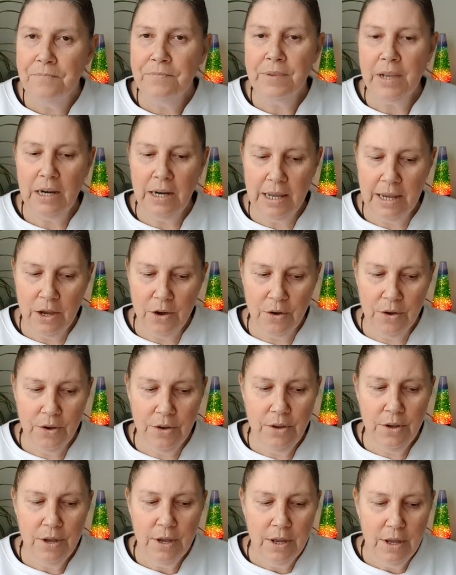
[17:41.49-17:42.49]

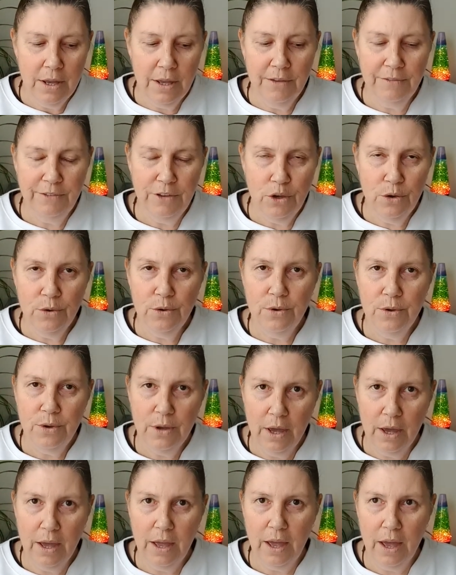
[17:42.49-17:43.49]
Leo, if you
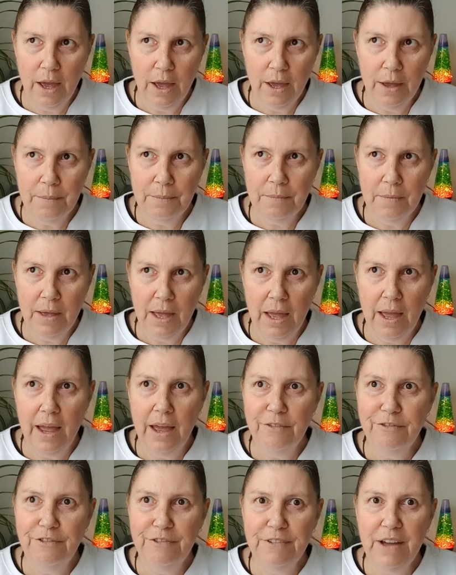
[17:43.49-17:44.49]
um,
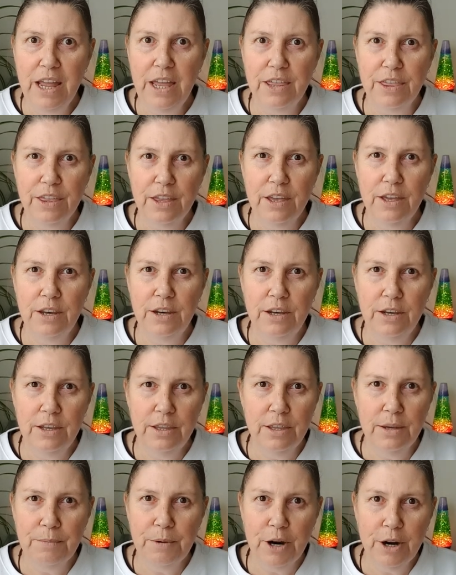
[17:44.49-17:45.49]
have faith in
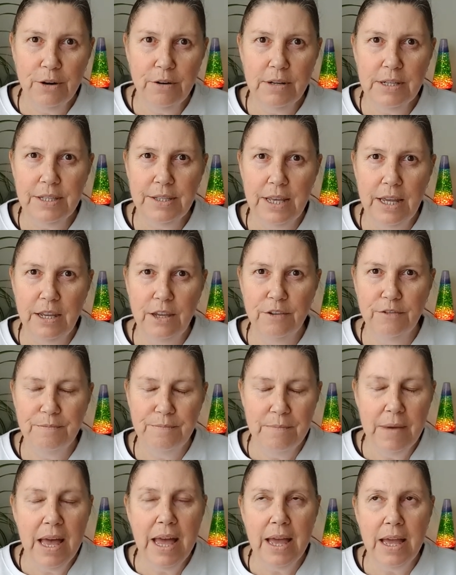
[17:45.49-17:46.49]
the progress that you've
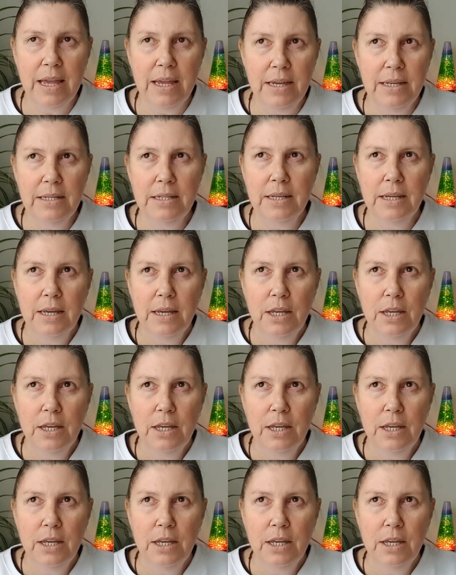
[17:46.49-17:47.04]
made,